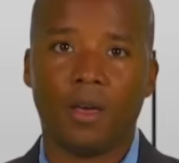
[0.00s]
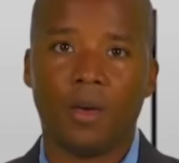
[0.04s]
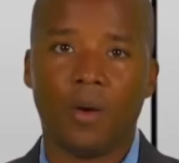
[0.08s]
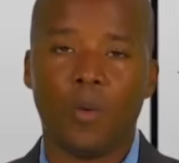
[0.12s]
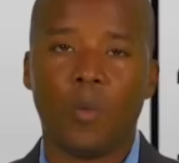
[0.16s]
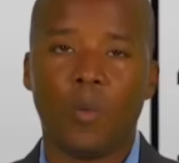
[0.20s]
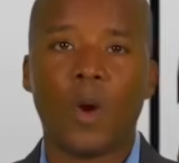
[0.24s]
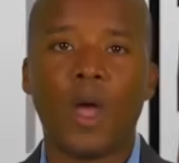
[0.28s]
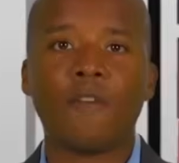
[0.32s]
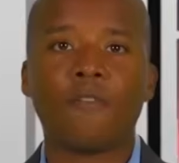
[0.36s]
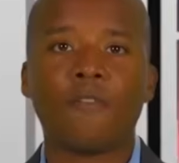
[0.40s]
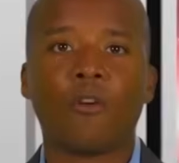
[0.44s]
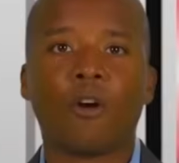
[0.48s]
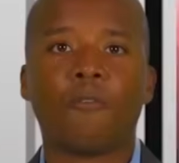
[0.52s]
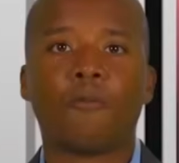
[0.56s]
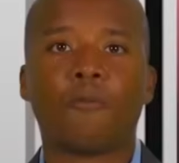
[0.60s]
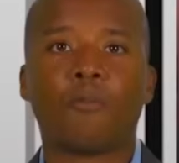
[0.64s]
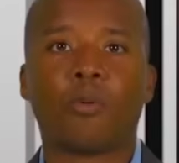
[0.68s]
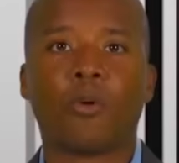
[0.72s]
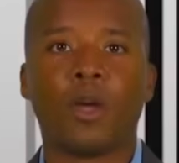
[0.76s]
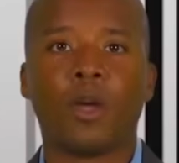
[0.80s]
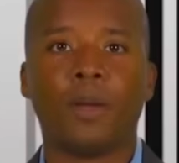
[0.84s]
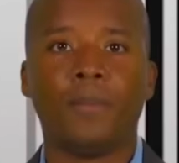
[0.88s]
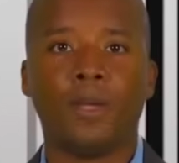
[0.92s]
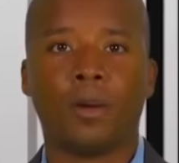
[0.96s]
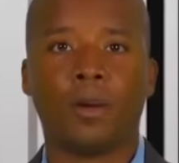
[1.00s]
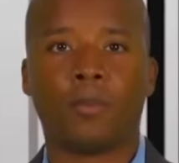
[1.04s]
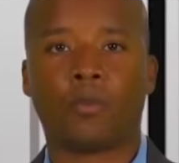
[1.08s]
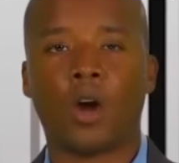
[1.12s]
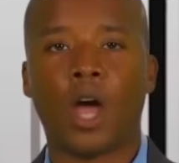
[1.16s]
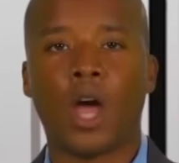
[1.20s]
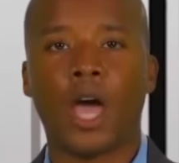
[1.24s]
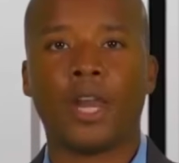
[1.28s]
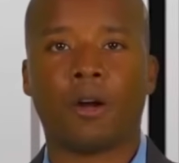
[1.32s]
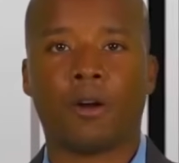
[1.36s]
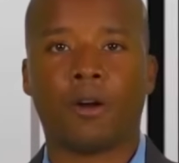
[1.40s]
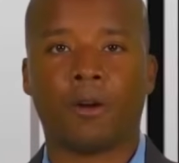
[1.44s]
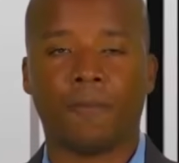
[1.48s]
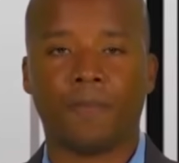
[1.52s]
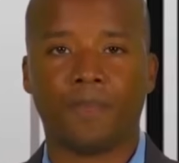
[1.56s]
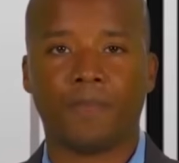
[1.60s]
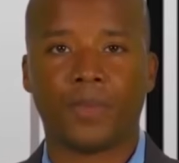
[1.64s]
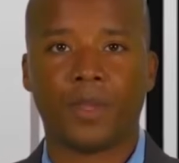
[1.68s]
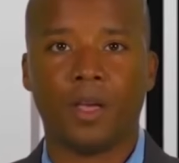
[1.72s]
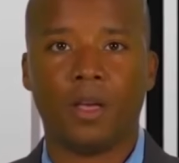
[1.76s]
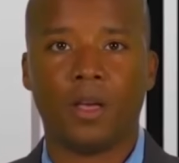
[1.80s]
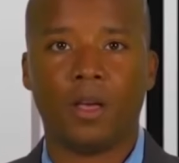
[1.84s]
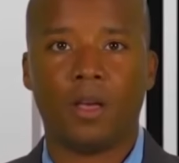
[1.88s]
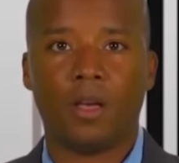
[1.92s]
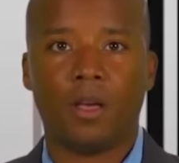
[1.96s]
Waiver of premium rider.
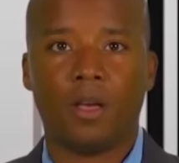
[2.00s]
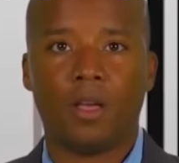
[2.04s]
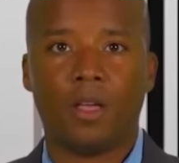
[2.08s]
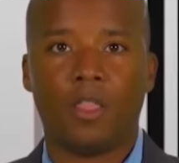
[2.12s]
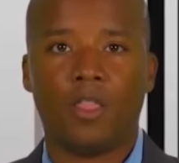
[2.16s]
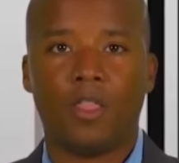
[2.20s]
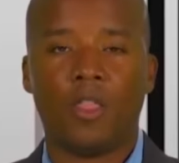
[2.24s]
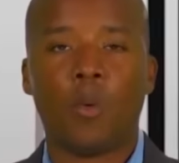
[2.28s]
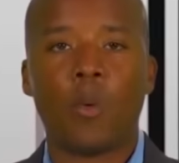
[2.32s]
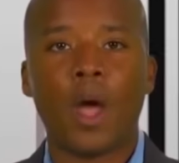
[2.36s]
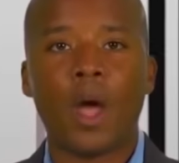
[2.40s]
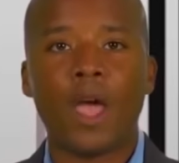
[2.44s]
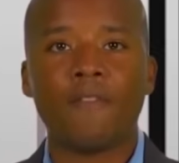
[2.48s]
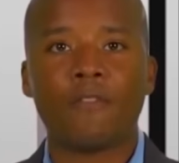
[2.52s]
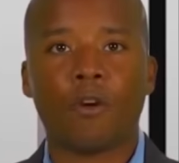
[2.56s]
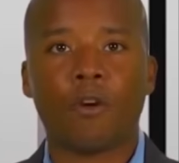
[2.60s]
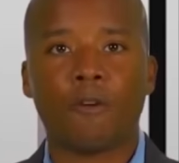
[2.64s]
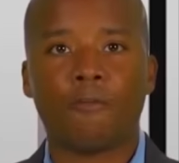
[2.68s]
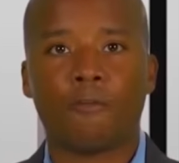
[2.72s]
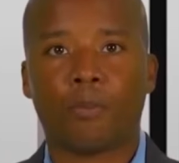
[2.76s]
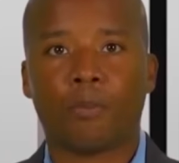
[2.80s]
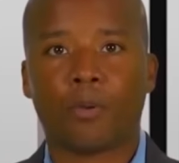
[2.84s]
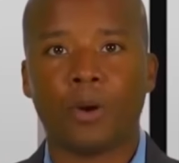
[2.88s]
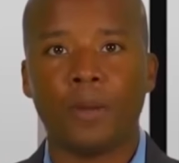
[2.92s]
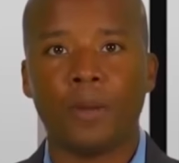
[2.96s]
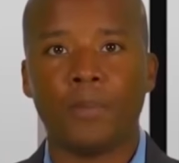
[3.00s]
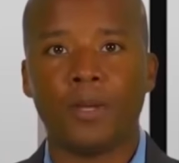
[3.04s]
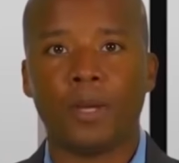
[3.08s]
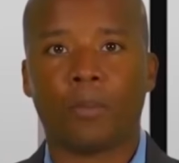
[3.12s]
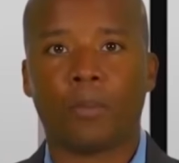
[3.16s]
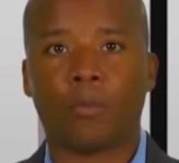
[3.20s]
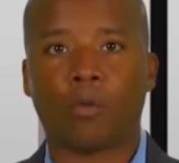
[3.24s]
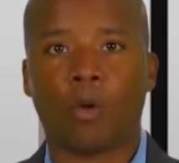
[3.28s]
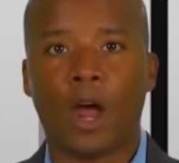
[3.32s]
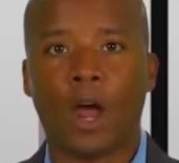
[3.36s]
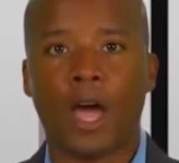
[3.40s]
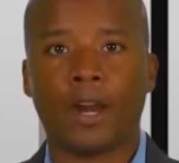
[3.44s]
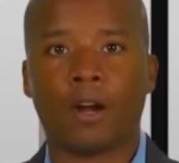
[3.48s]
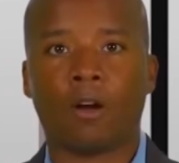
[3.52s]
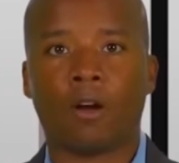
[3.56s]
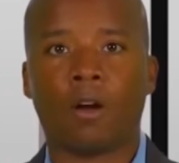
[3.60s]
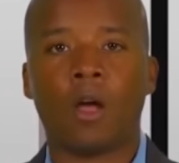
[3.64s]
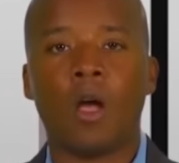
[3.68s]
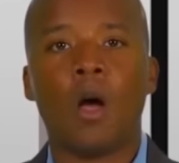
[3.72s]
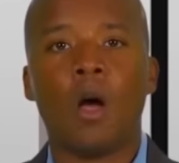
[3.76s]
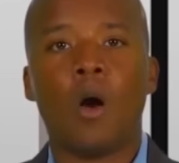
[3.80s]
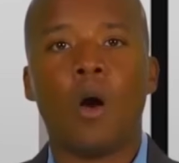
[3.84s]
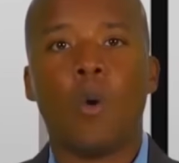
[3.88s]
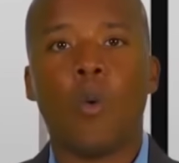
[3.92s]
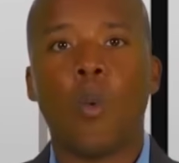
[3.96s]
The waiver of premium rider
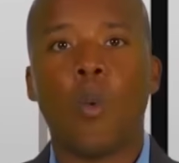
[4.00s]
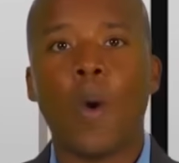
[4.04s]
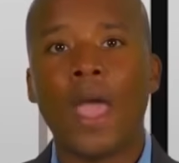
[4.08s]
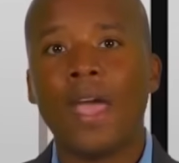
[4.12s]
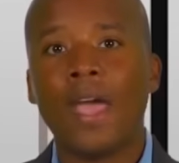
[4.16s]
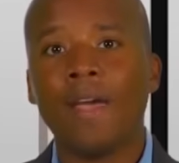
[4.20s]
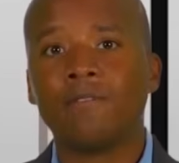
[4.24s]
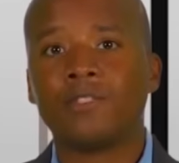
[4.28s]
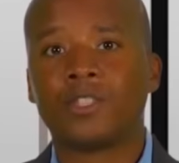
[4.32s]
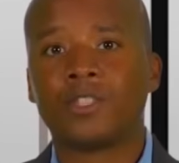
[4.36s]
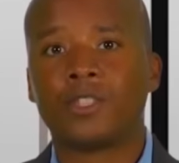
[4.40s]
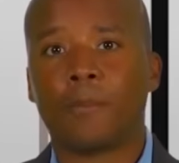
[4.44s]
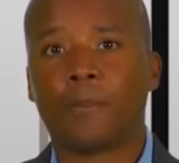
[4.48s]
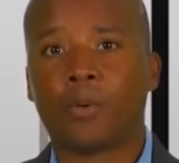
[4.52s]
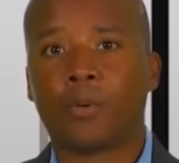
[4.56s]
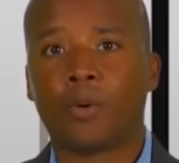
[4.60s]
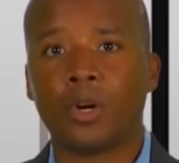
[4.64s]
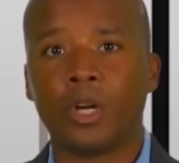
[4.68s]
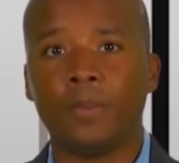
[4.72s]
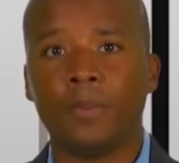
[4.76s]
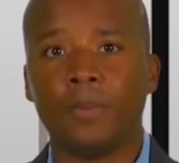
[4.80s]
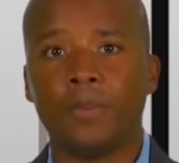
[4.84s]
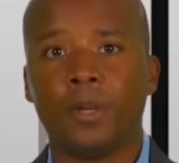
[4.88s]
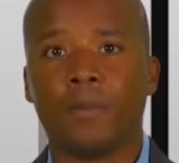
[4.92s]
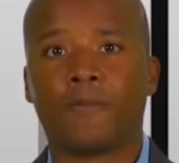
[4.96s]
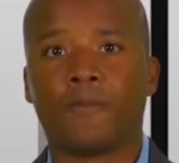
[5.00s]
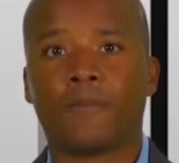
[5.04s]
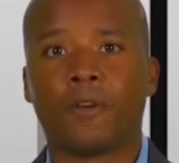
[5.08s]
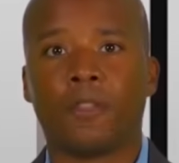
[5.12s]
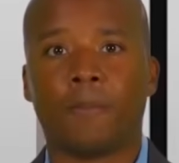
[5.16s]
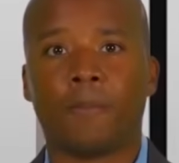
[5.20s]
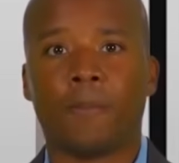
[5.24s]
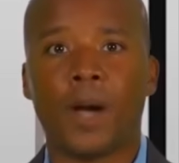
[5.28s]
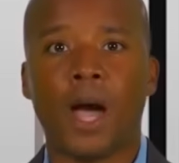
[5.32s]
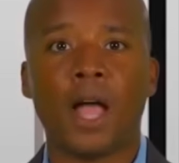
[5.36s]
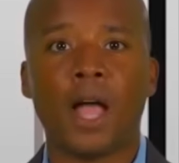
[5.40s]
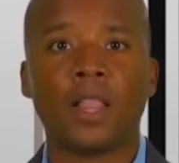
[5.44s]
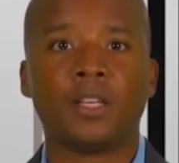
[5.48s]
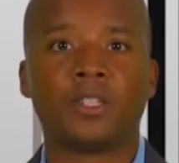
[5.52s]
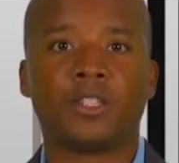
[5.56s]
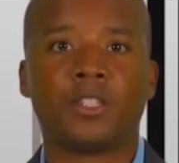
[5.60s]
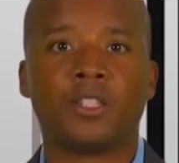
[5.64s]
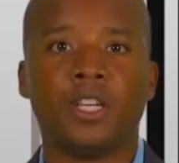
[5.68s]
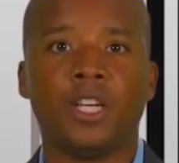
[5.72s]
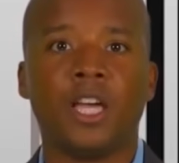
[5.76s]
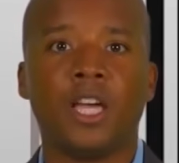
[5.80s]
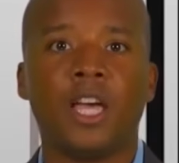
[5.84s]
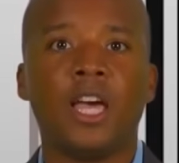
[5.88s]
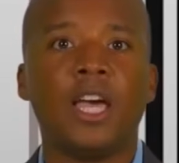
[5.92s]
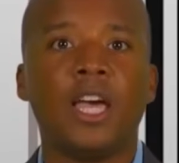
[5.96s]
waives the premium for the
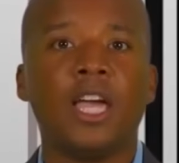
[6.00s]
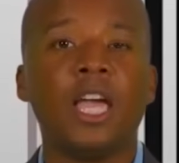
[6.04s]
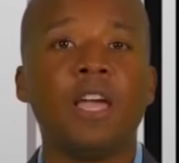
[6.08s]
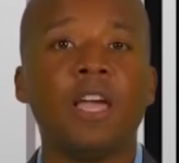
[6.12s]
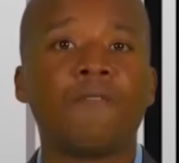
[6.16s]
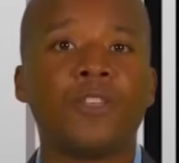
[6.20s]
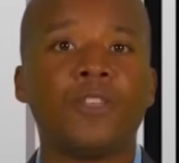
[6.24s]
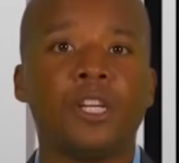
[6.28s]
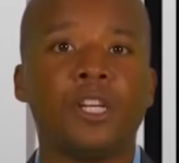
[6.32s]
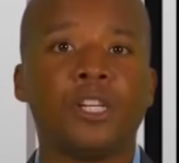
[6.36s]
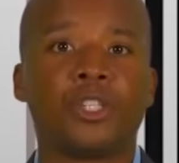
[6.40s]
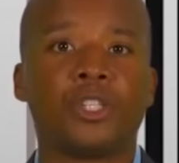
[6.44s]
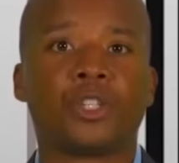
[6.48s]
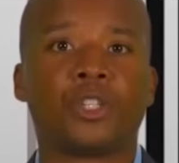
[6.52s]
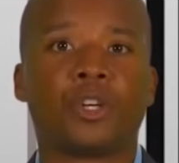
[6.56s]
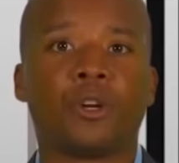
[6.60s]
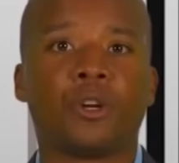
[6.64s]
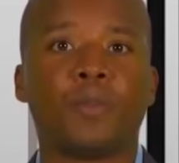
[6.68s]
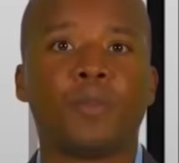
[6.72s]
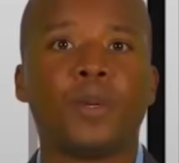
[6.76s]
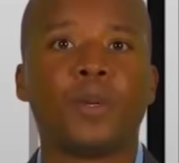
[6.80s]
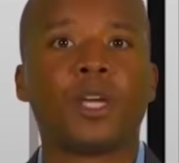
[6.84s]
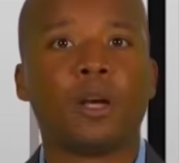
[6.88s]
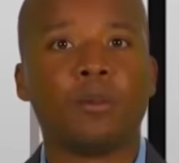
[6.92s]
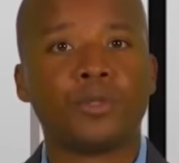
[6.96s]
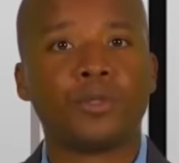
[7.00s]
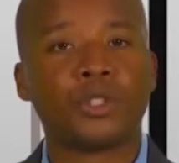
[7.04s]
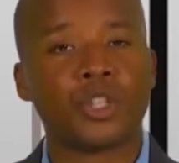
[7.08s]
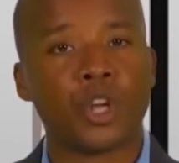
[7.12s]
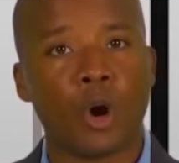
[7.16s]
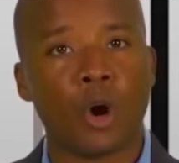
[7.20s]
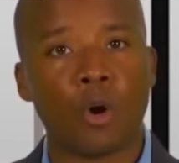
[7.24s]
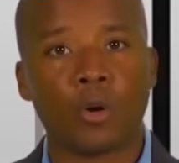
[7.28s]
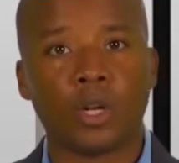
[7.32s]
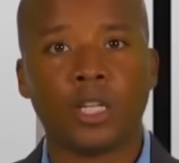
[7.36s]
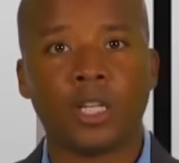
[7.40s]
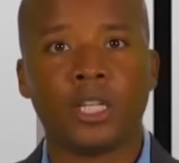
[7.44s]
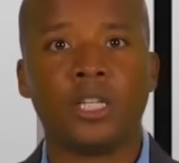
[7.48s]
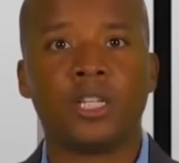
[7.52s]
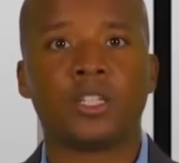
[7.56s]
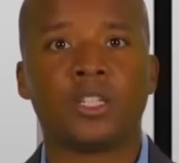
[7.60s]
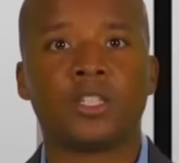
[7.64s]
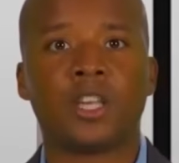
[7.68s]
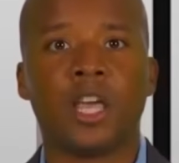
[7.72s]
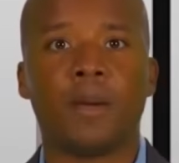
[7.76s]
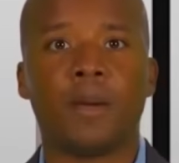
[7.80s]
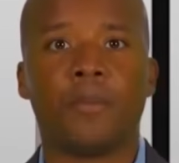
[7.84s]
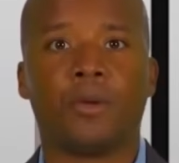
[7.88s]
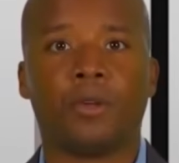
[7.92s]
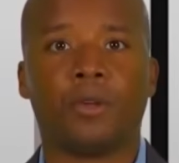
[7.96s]
policy if the insured becomes totally
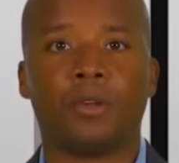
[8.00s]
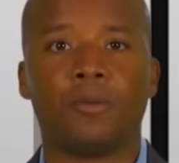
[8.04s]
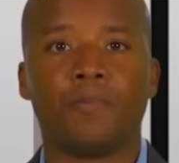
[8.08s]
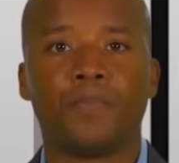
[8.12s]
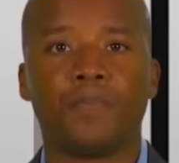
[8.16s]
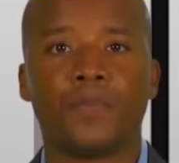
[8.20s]
disabled.